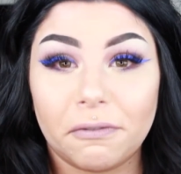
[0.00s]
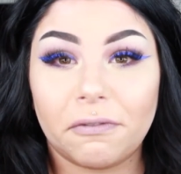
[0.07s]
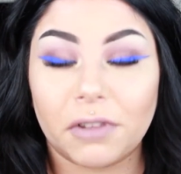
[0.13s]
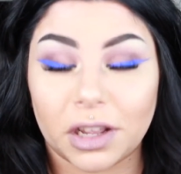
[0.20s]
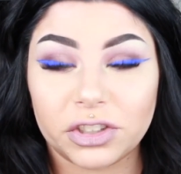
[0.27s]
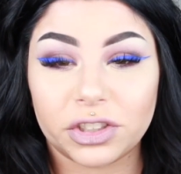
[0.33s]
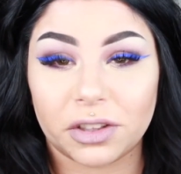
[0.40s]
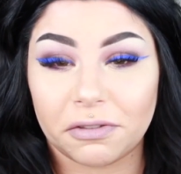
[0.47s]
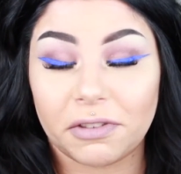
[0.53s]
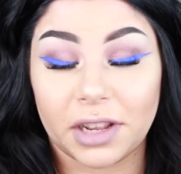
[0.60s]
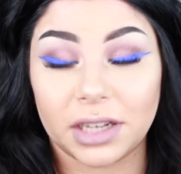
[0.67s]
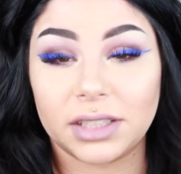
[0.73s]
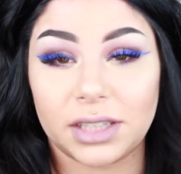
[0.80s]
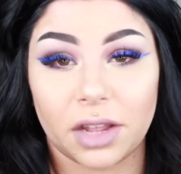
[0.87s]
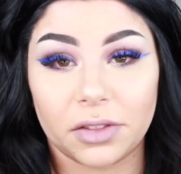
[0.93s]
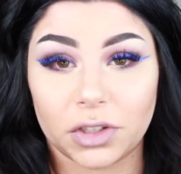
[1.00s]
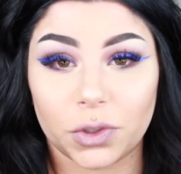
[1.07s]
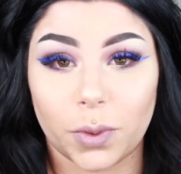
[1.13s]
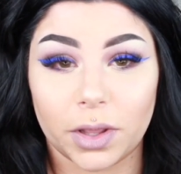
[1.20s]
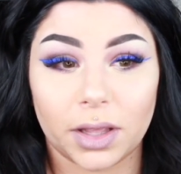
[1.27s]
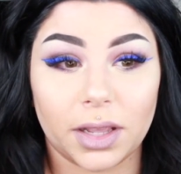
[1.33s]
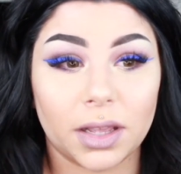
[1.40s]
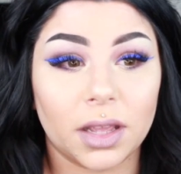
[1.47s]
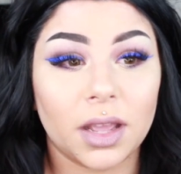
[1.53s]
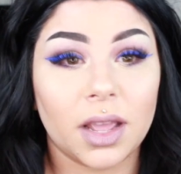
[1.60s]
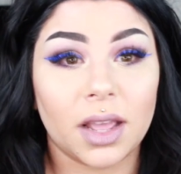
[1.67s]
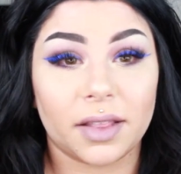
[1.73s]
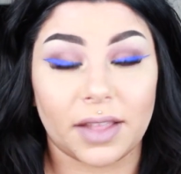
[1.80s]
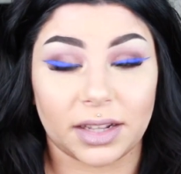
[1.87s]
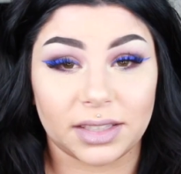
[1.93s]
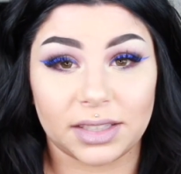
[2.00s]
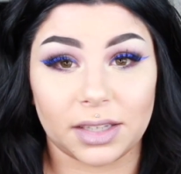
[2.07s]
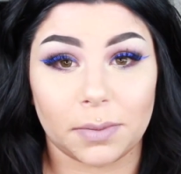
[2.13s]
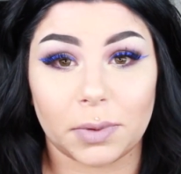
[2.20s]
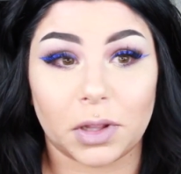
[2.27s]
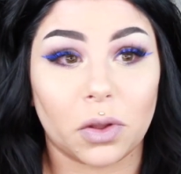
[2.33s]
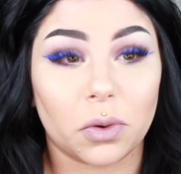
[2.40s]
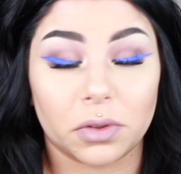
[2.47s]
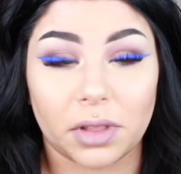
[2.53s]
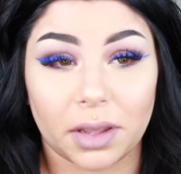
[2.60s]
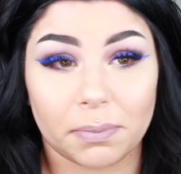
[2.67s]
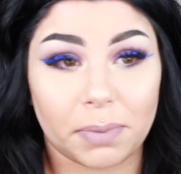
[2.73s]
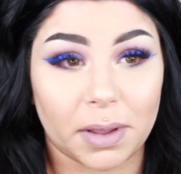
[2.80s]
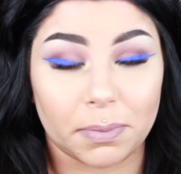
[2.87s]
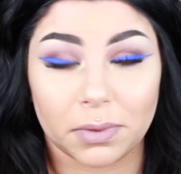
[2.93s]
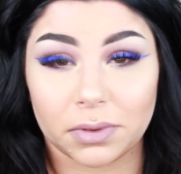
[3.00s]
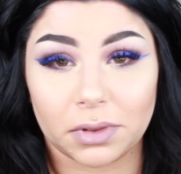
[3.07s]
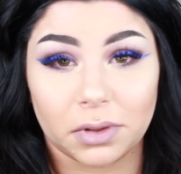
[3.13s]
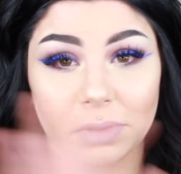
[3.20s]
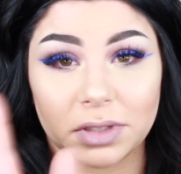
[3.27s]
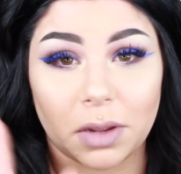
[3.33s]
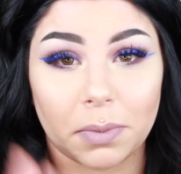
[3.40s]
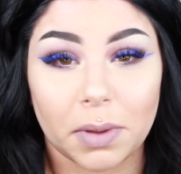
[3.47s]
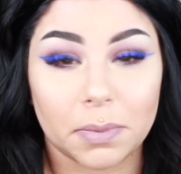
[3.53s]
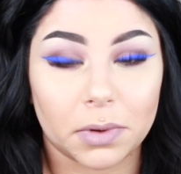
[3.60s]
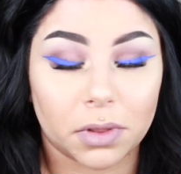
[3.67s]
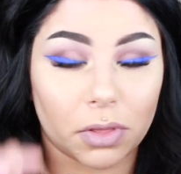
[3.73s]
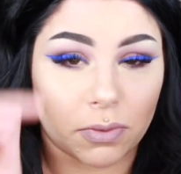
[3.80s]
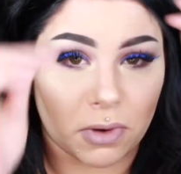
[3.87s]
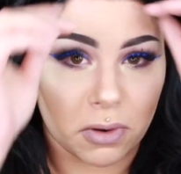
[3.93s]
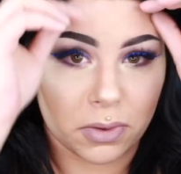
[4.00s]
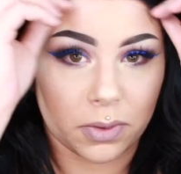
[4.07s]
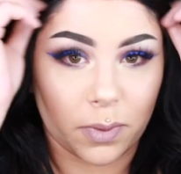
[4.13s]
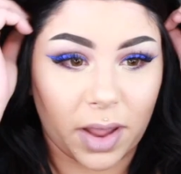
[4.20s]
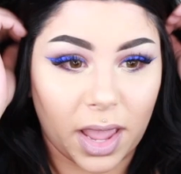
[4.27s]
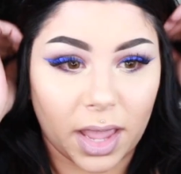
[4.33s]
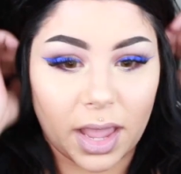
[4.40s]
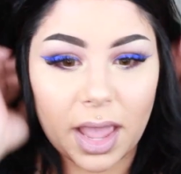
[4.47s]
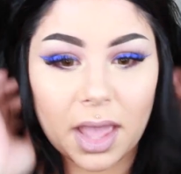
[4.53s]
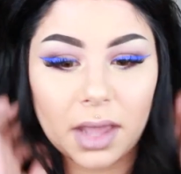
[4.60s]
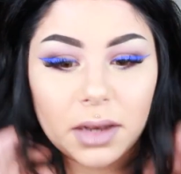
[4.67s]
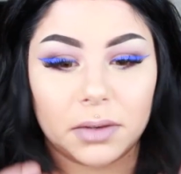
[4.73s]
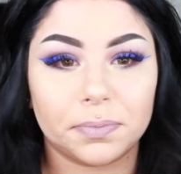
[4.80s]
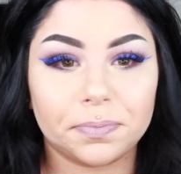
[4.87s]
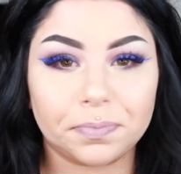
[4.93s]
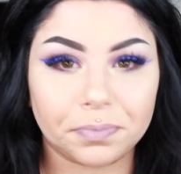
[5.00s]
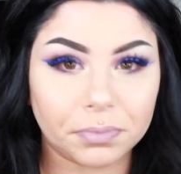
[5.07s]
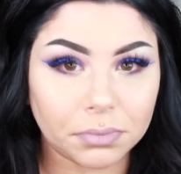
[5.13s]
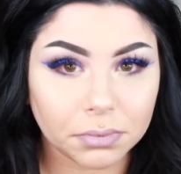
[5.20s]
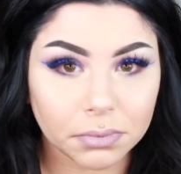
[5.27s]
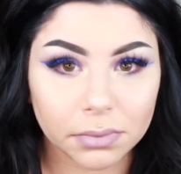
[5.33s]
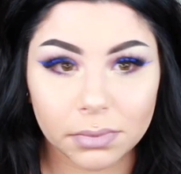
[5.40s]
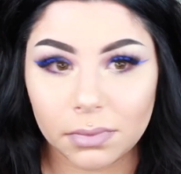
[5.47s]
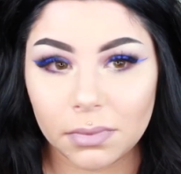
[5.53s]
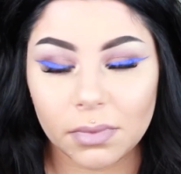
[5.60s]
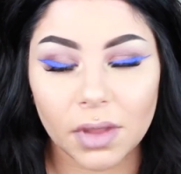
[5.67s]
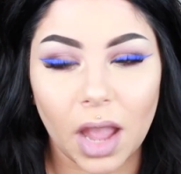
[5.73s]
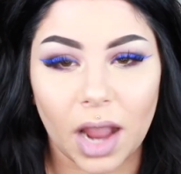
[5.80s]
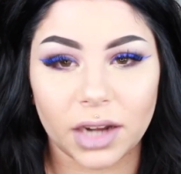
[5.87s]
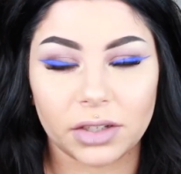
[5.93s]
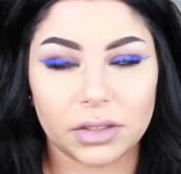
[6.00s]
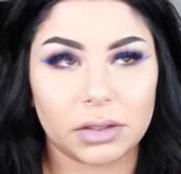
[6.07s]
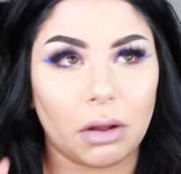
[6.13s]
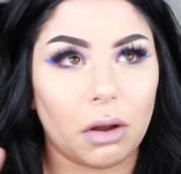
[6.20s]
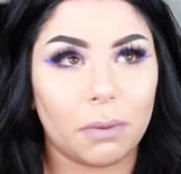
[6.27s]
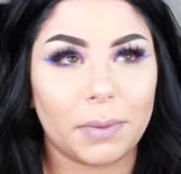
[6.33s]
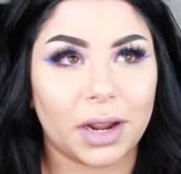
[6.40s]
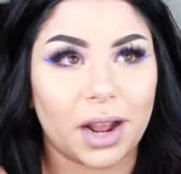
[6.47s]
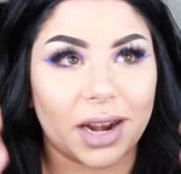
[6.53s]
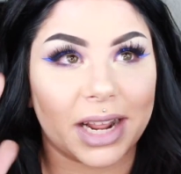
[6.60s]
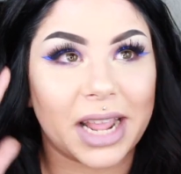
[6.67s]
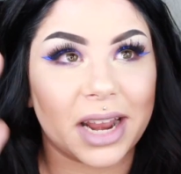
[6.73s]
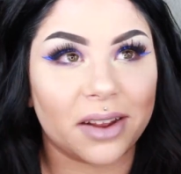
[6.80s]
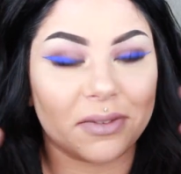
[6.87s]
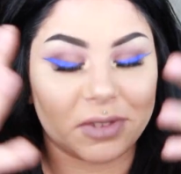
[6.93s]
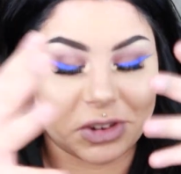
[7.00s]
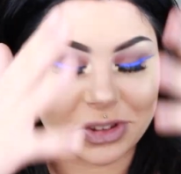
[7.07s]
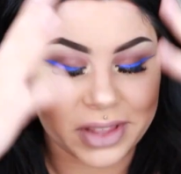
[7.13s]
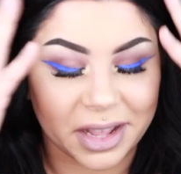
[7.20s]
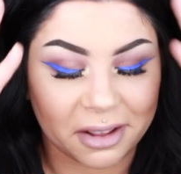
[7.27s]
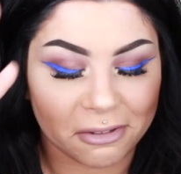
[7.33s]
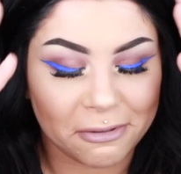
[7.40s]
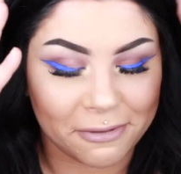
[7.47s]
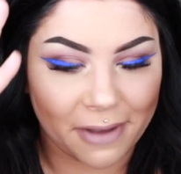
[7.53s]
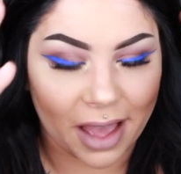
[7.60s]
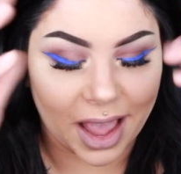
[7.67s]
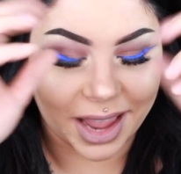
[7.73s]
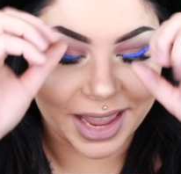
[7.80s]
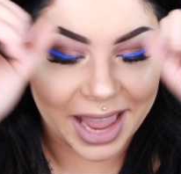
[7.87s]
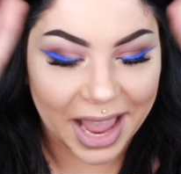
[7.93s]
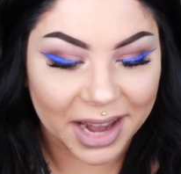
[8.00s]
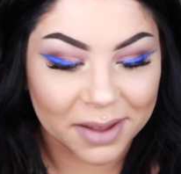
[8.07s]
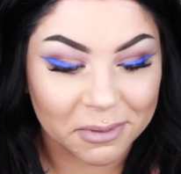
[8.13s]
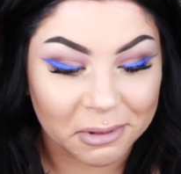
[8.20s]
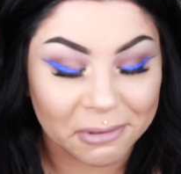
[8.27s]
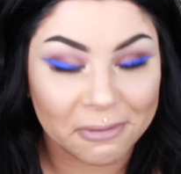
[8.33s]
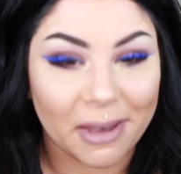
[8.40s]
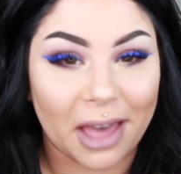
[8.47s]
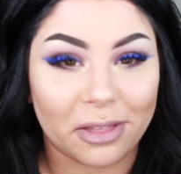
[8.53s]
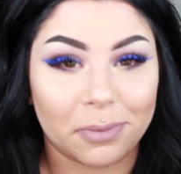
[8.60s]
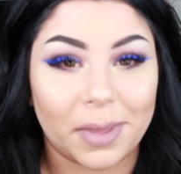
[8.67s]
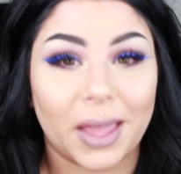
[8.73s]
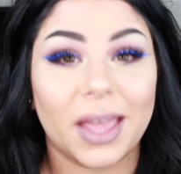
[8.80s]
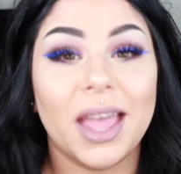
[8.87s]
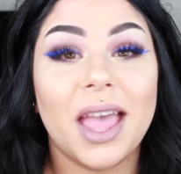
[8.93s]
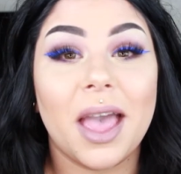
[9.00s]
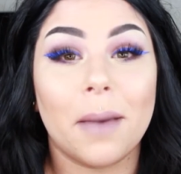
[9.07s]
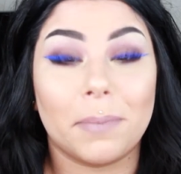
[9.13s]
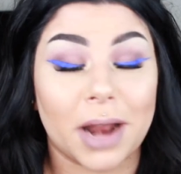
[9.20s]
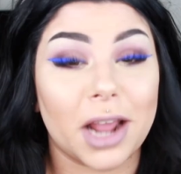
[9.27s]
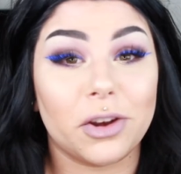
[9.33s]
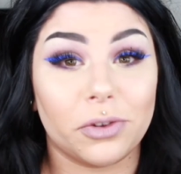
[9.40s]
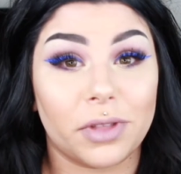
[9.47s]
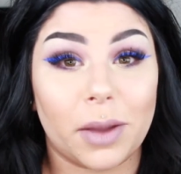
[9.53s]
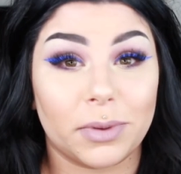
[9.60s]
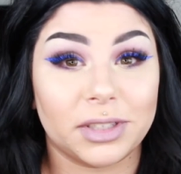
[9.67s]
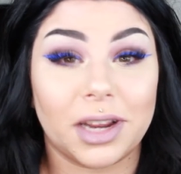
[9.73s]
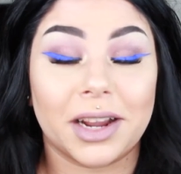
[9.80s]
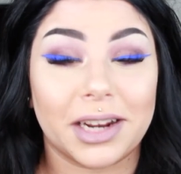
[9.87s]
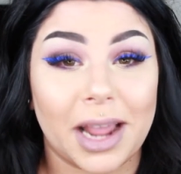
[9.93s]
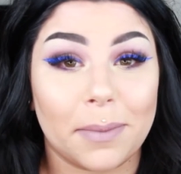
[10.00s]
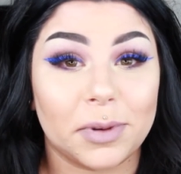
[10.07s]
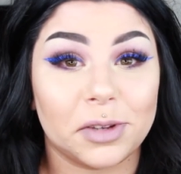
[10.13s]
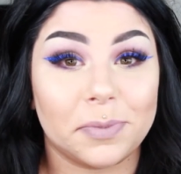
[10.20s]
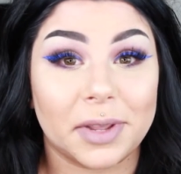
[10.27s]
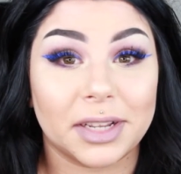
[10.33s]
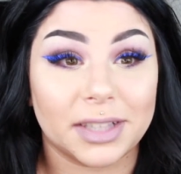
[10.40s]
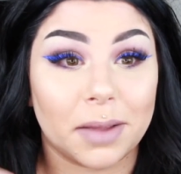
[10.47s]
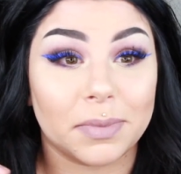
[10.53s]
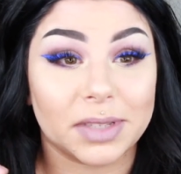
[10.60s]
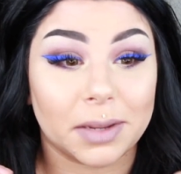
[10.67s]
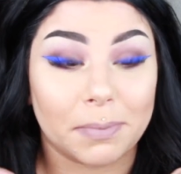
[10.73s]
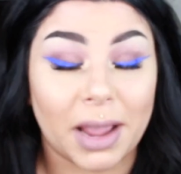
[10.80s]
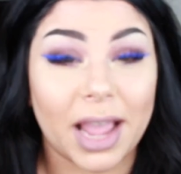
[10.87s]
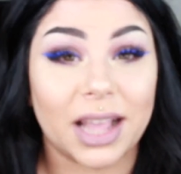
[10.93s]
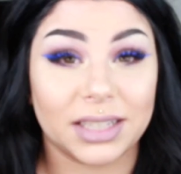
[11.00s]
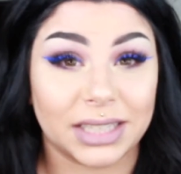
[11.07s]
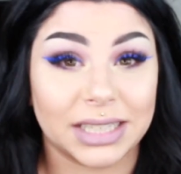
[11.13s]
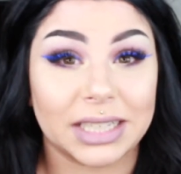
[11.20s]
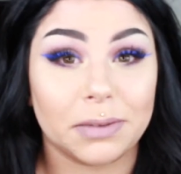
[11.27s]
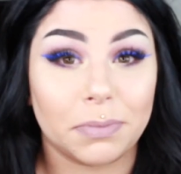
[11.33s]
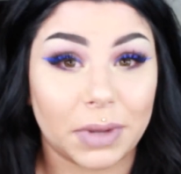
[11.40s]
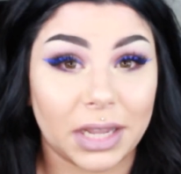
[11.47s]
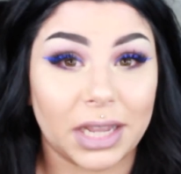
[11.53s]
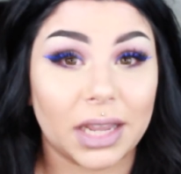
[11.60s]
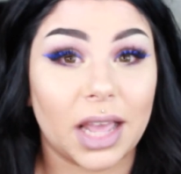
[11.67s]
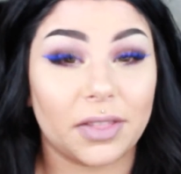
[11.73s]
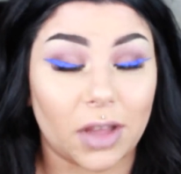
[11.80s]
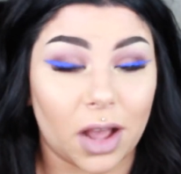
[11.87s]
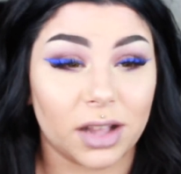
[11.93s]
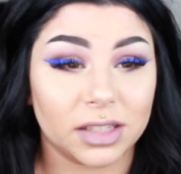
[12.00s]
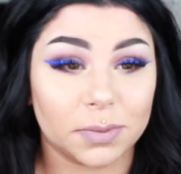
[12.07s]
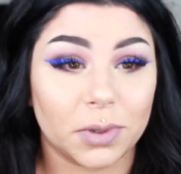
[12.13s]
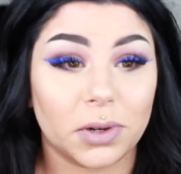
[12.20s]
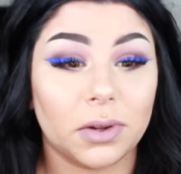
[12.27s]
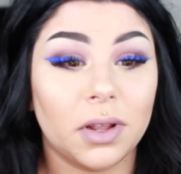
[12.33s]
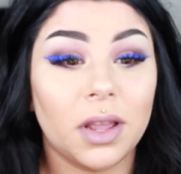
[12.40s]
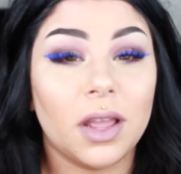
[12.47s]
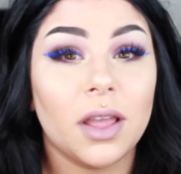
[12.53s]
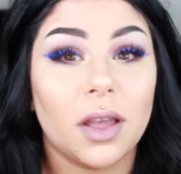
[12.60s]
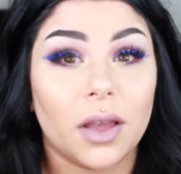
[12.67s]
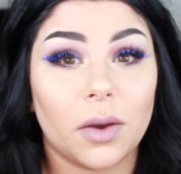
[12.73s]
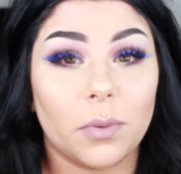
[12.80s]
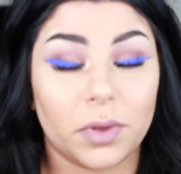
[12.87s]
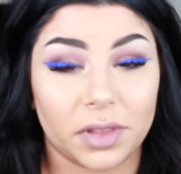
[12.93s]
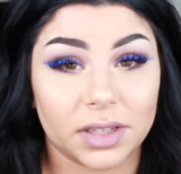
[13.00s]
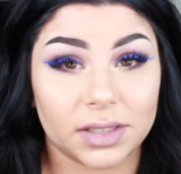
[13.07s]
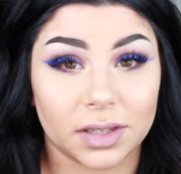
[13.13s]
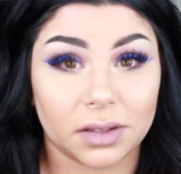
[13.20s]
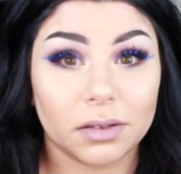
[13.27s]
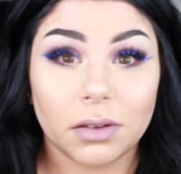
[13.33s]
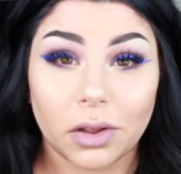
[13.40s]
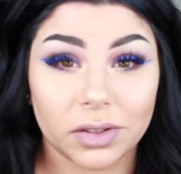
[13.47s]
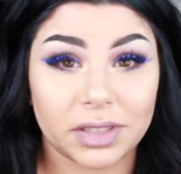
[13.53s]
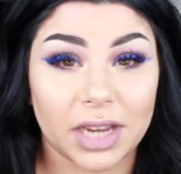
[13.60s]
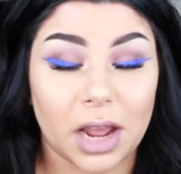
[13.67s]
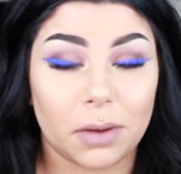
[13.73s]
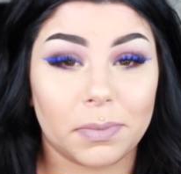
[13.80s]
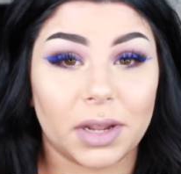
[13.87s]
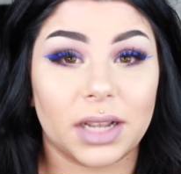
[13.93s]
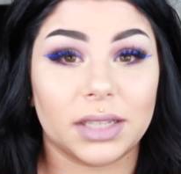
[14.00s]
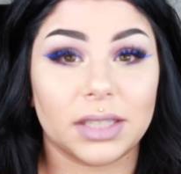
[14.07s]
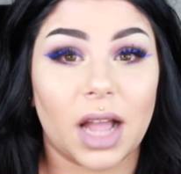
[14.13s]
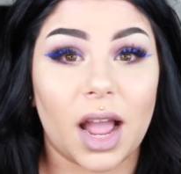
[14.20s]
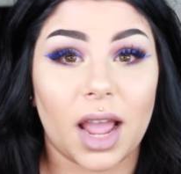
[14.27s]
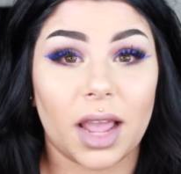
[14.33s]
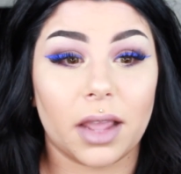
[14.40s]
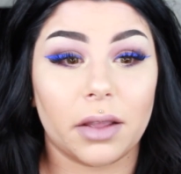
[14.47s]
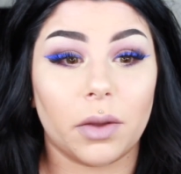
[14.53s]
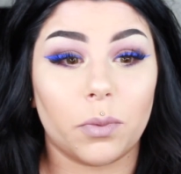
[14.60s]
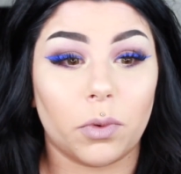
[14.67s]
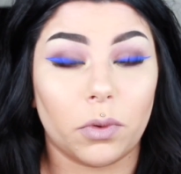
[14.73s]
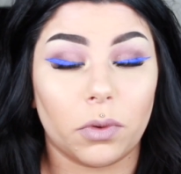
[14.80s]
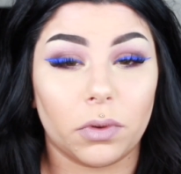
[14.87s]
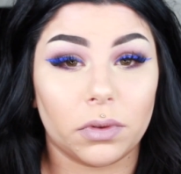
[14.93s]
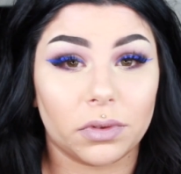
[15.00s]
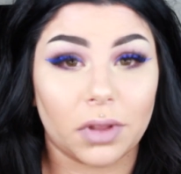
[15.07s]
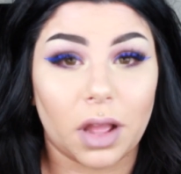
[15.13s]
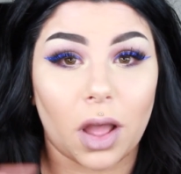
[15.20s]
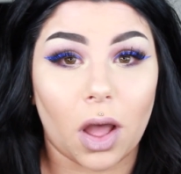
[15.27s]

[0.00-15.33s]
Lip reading: flush the fetus down the toilet. That's typically, or they'll tell people to throw it away, and oh my God, I can't even fathom that. But I knew that was not gonna happen to me because I was like, my ass is gonna be at the hospital when this goes down because I'll